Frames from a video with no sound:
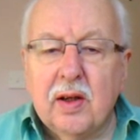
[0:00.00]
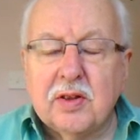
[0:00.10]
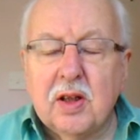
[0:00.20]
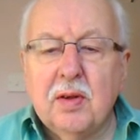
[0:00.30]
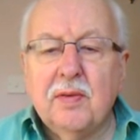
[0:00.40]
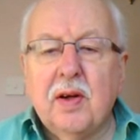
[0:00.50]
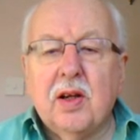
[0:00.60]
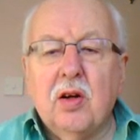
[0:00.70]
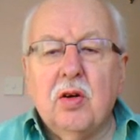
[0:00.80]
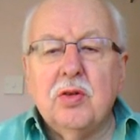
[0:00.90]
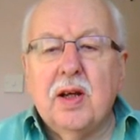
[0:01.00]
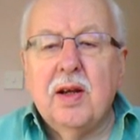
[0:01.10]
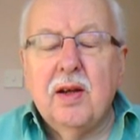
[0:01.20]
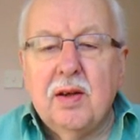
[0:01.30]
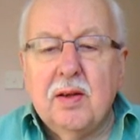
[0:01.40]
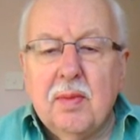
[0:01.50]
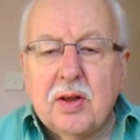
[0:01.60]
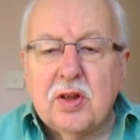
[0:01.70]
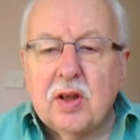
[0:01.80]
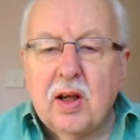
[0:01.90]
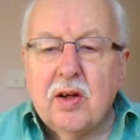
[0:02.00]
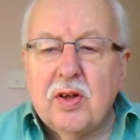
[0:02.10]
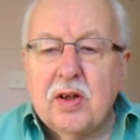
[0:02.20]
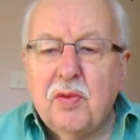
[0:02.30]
Now, it's going to be a very cold day in much of the country